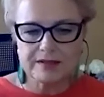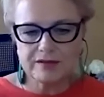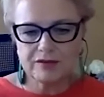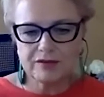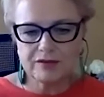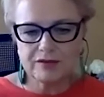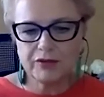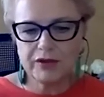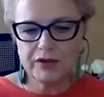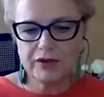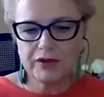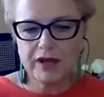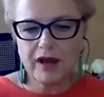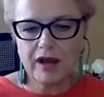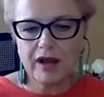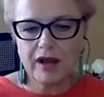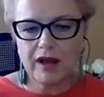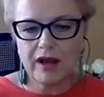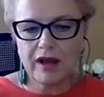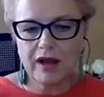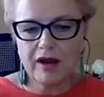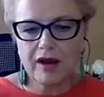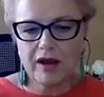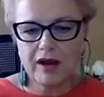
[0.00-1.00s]
all of
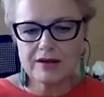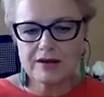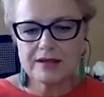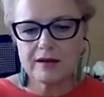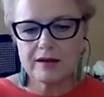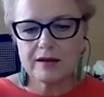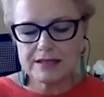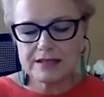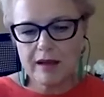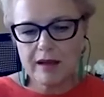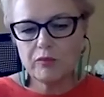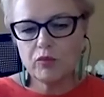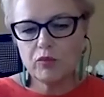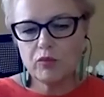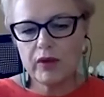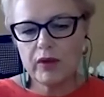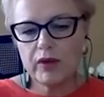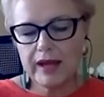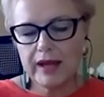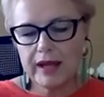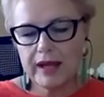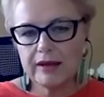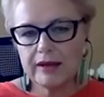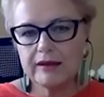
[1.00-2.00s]
us, we
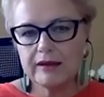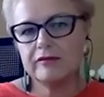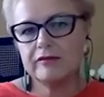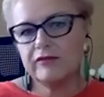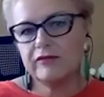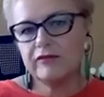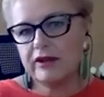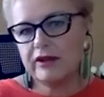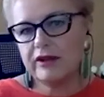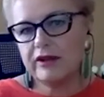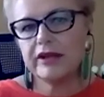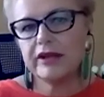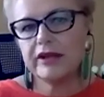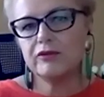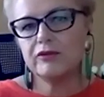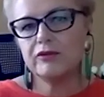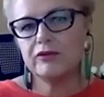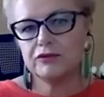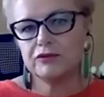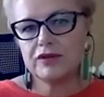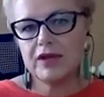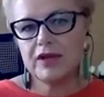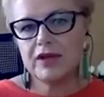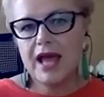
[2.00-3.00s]
are
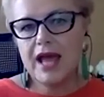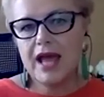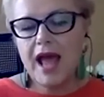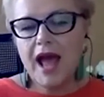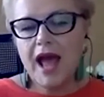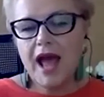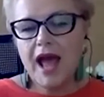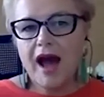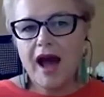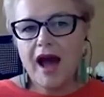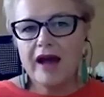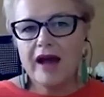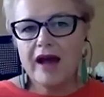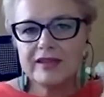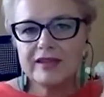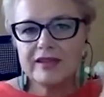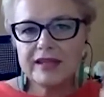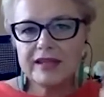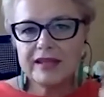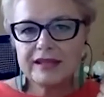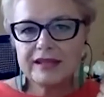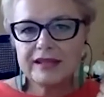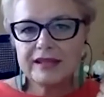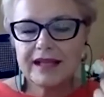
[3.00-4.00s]
somewhere very good.
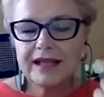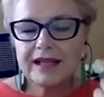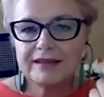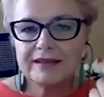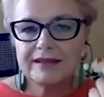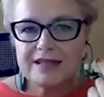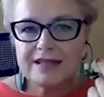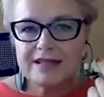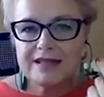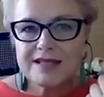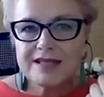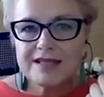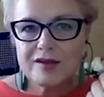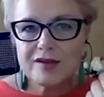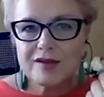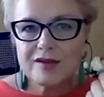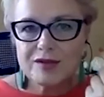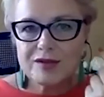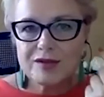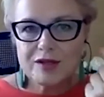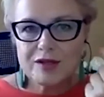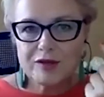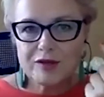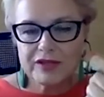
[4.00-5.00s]
I
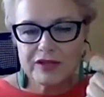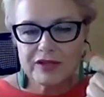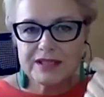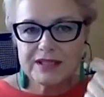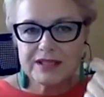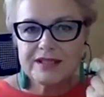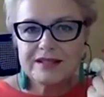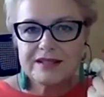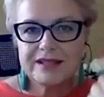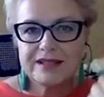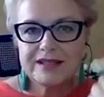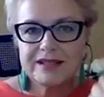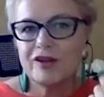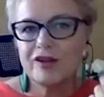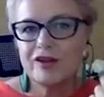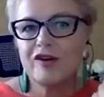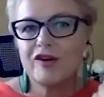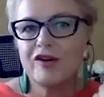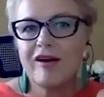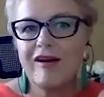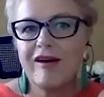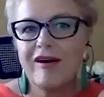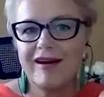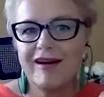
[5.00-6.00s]
think that this is
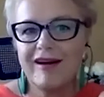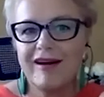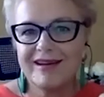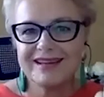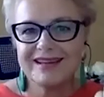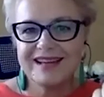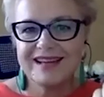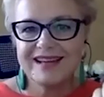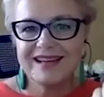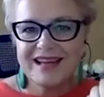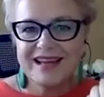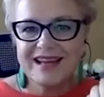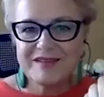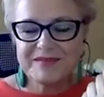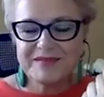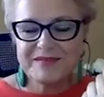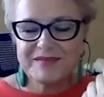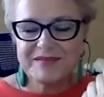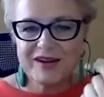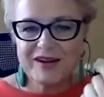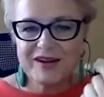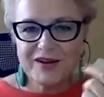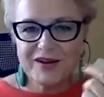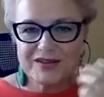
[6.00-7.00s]
also written in your
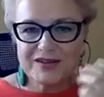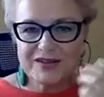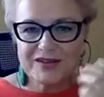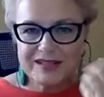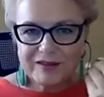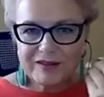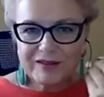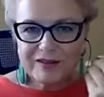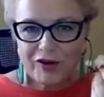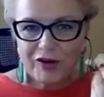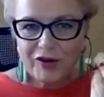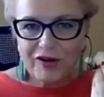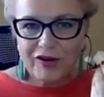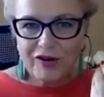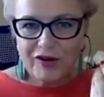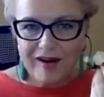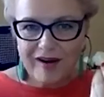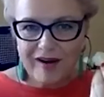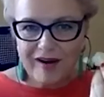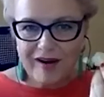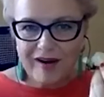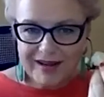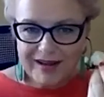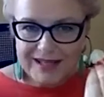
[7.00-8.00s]
eye,
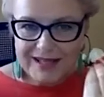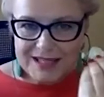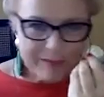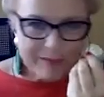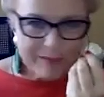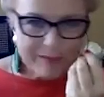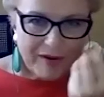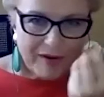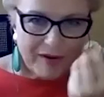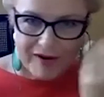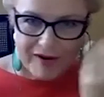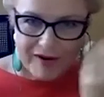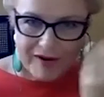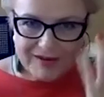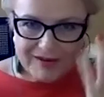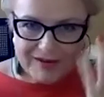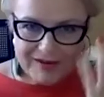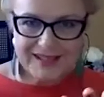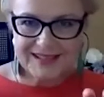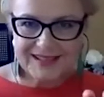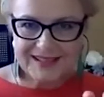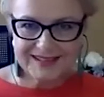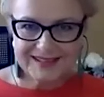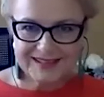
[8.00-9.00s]
because if your
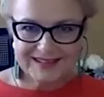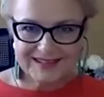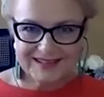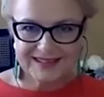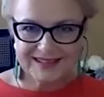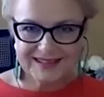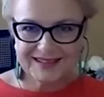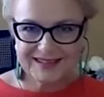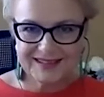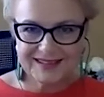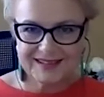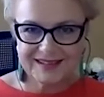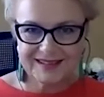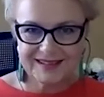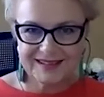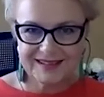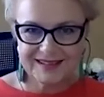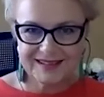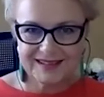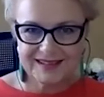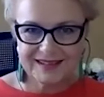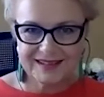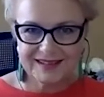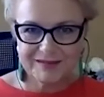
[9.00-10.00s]
eye is
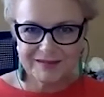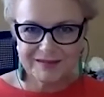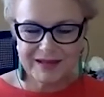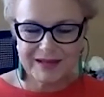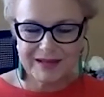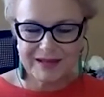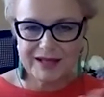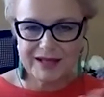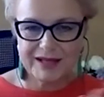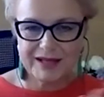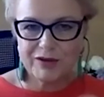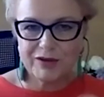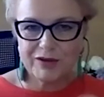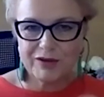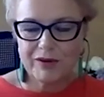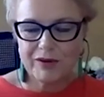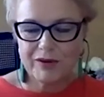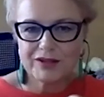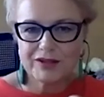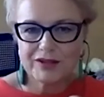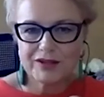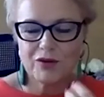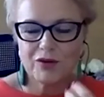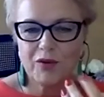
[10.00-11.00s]
sparkling when
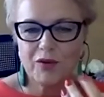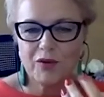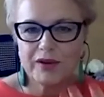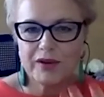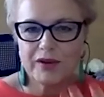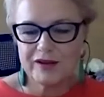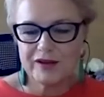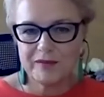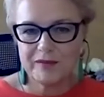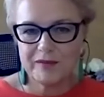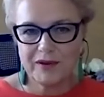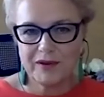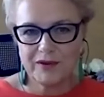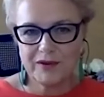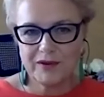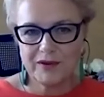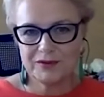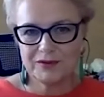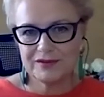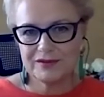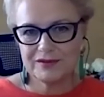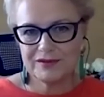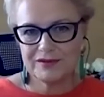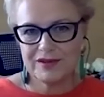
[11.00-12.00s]
you are talking
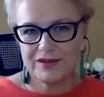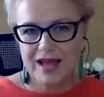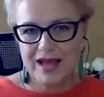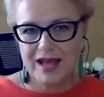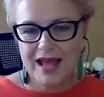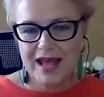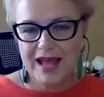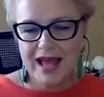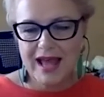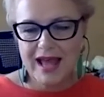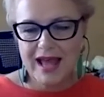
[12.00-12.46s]
about,